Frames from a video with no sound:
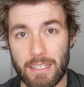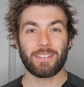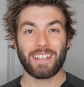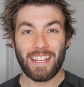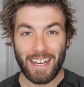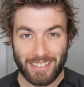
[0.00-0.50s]
So
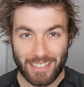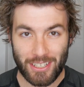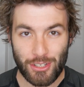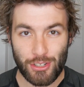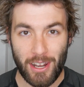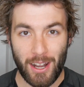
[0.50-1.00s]
today, I'd like to
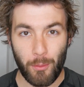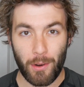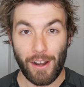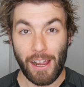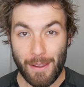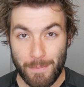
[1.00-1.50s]
share
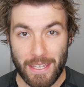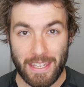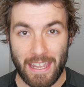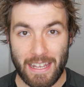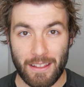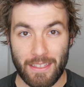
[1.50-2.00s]
where I
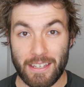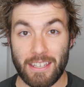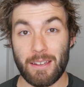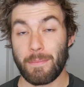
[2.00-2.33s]
began thinking